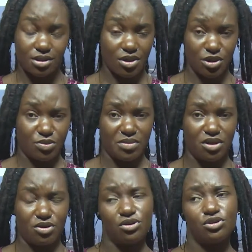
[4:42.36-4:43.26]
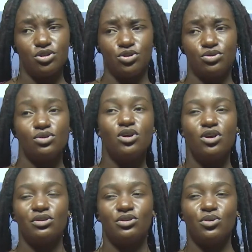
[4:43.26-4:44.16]
going to make you not
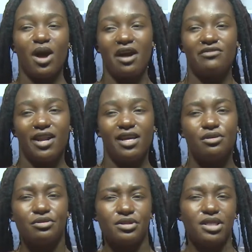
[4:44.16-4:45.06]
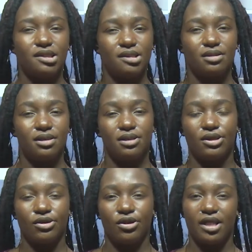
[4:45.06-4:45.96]
to have, like, you know, diseases
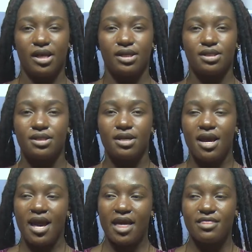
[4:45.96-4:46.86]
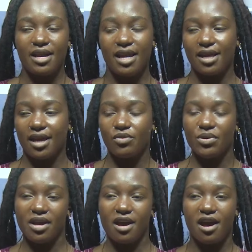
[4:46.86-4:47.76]
and all that. And then again,
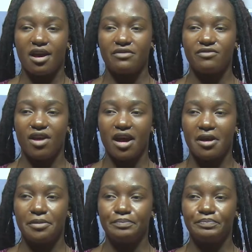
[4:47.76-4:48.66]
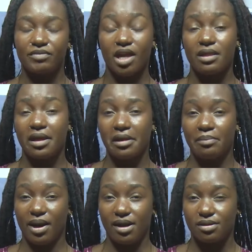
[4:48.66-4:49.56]
we have the
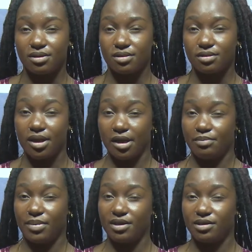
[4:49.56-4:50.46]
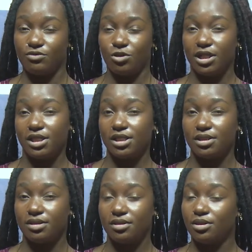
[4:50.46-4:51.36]
implants for
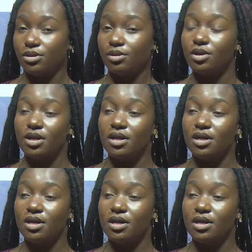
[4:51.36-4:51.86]
ladies, you know.